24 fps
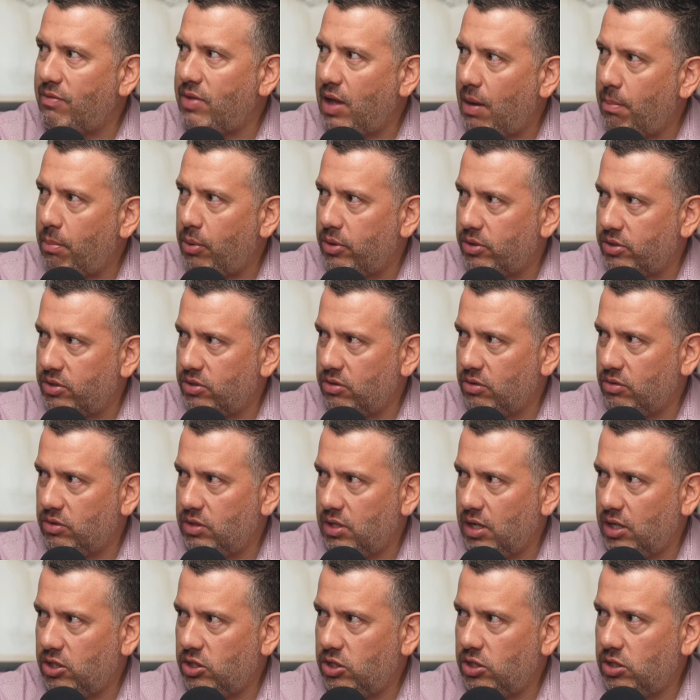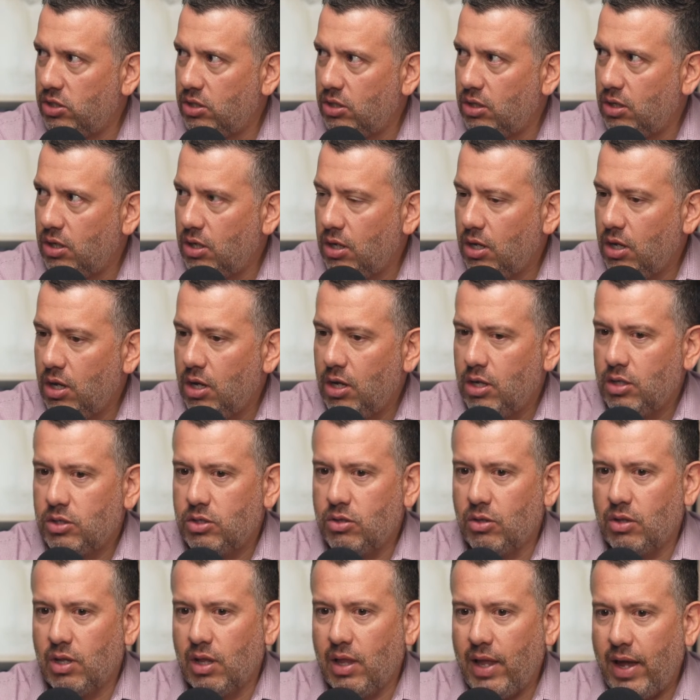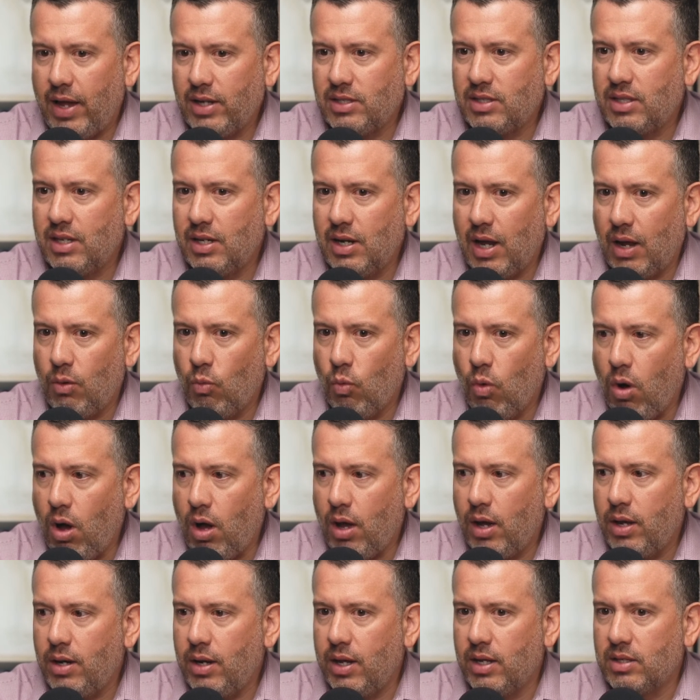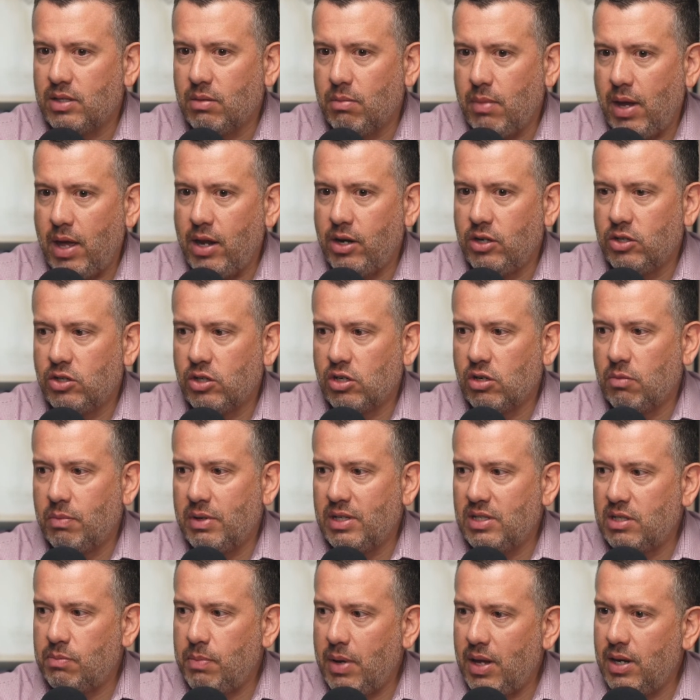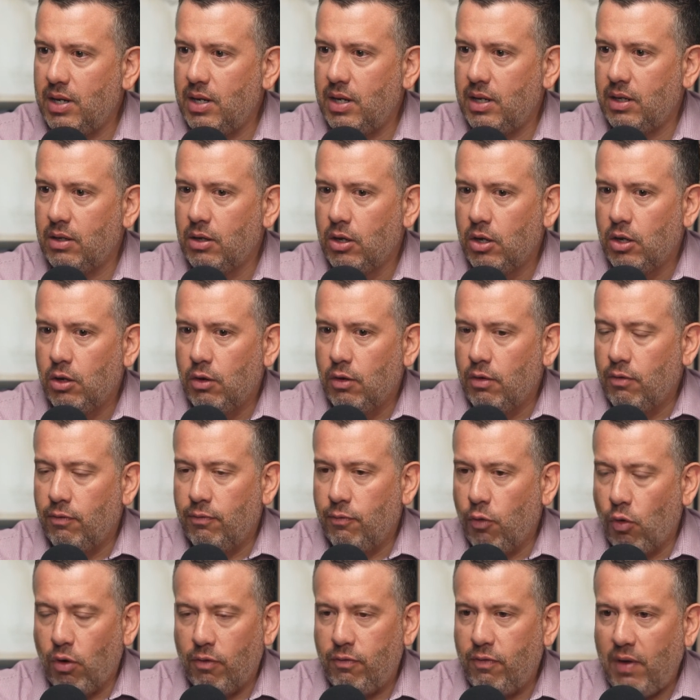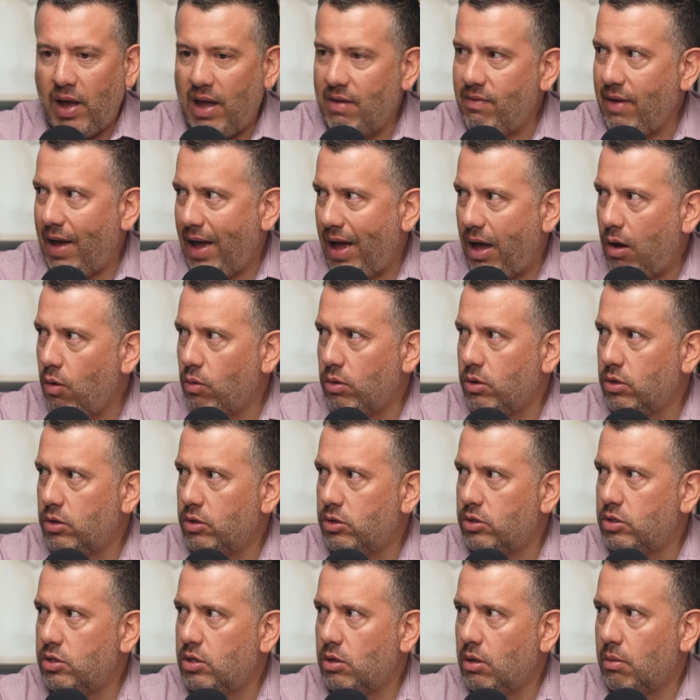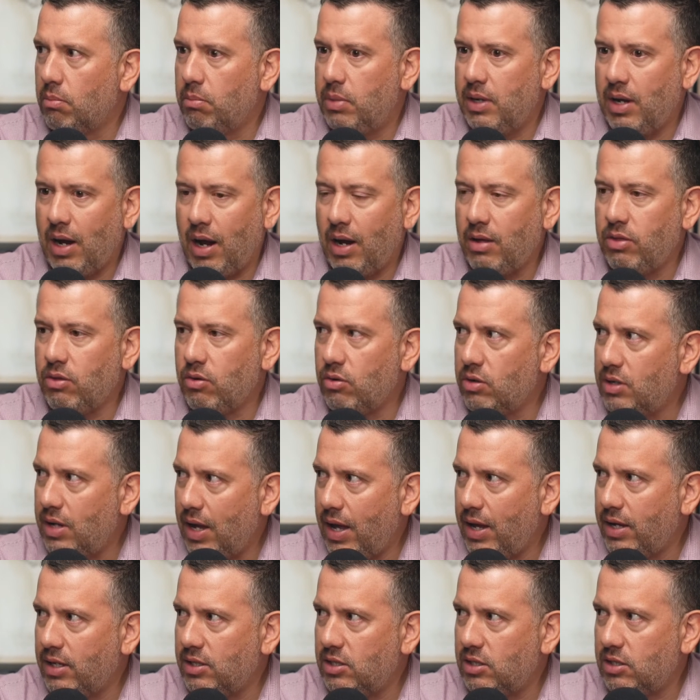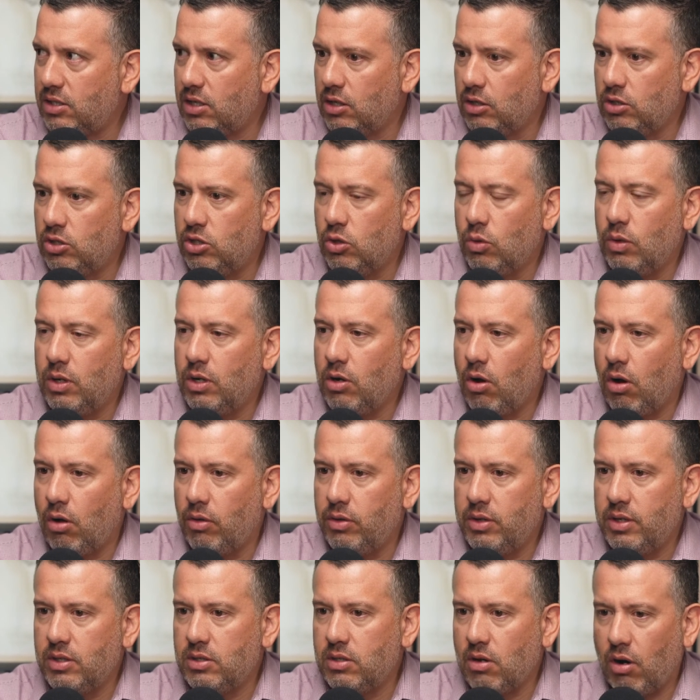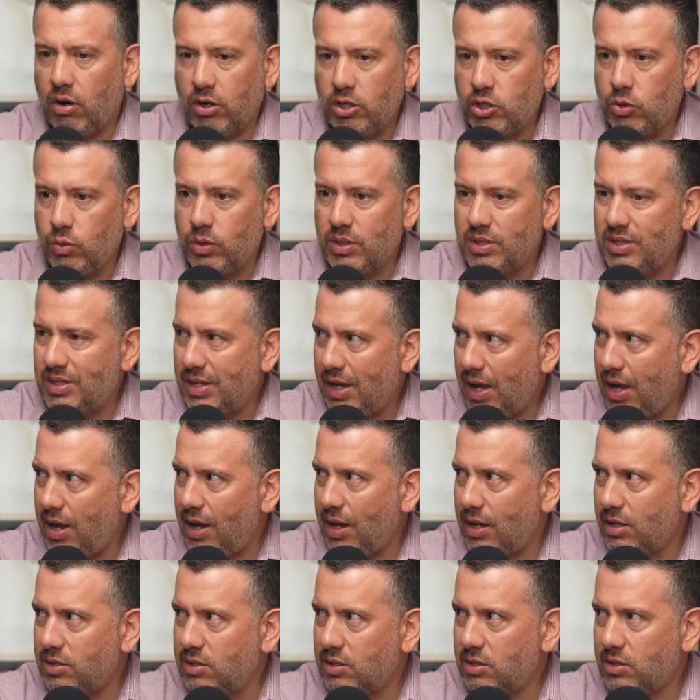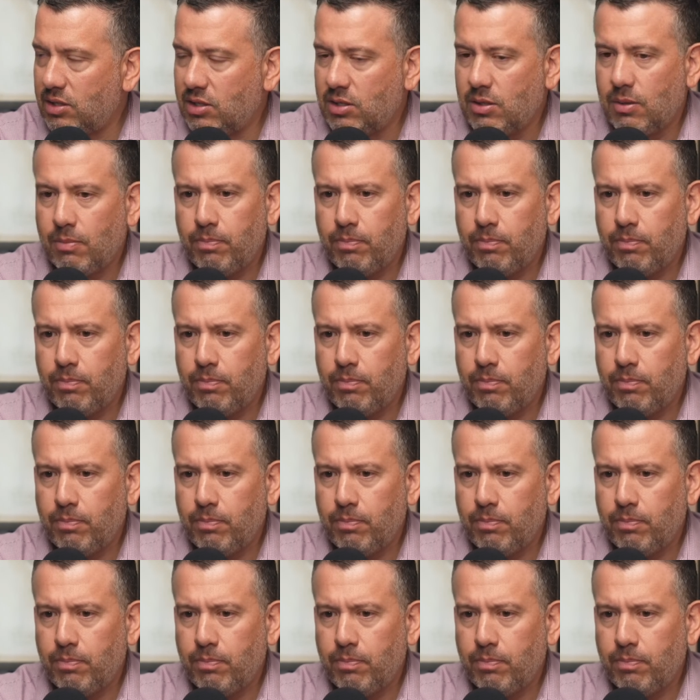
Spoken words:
that personal touch. So the last thing I want is a manager to be spending 4 or 5 hours behind their desk doing all these arduous tasks